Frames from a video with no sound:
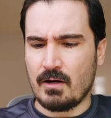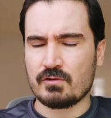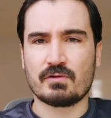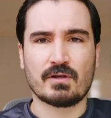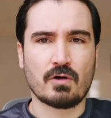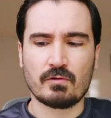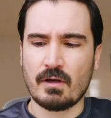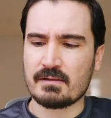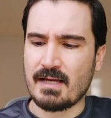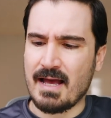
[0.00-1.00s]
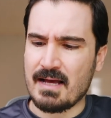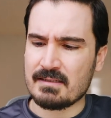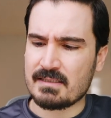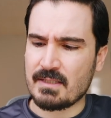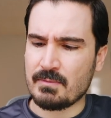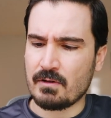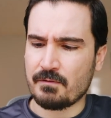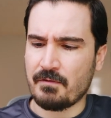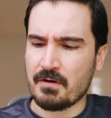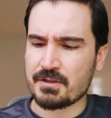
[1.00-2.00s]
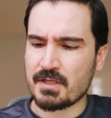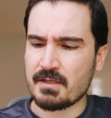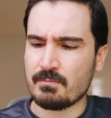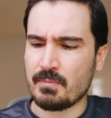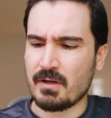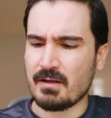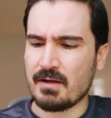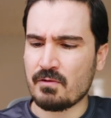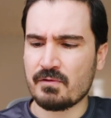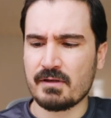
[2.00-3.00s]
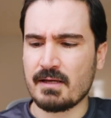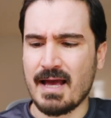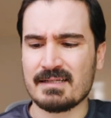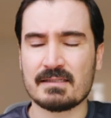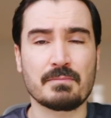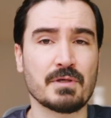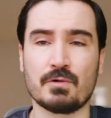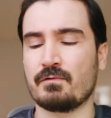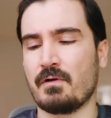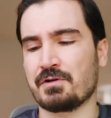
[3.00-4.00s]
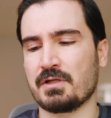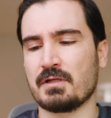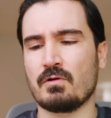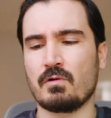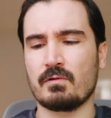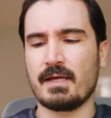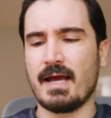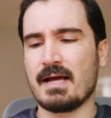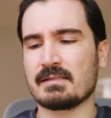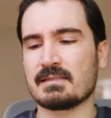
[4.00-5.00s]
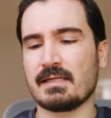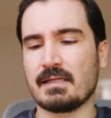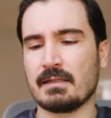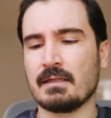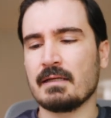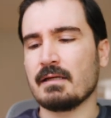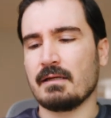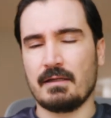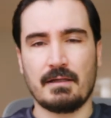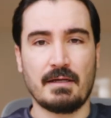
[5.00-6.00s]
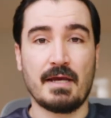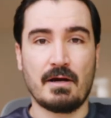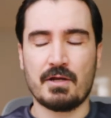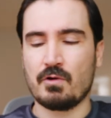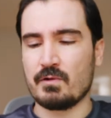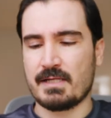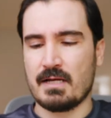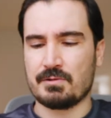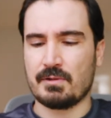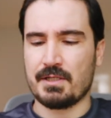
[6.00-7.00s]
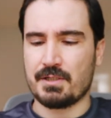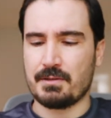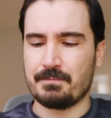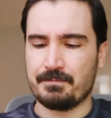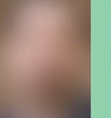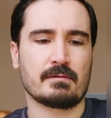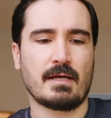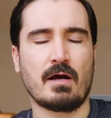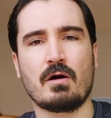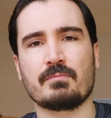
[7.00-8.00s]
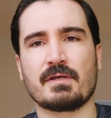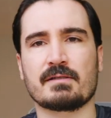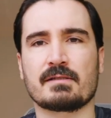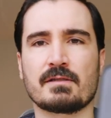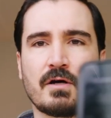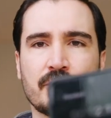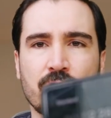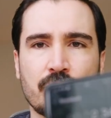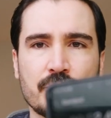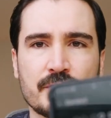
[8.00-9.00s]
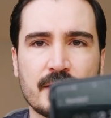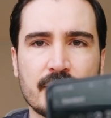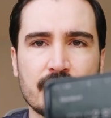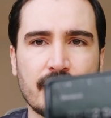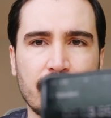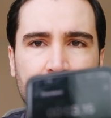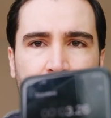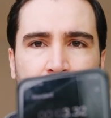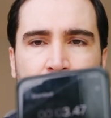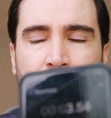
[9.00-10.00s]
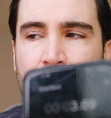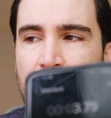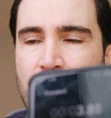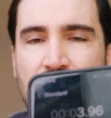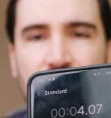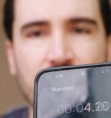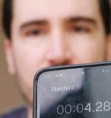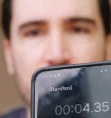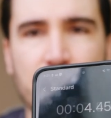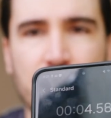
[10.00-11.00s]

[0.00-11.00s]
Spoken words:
also the GODOX has similar function, but I don't think it has the mute function. It only has the AI noise cancellation. Now I'm testing the audio using the WAVLINK.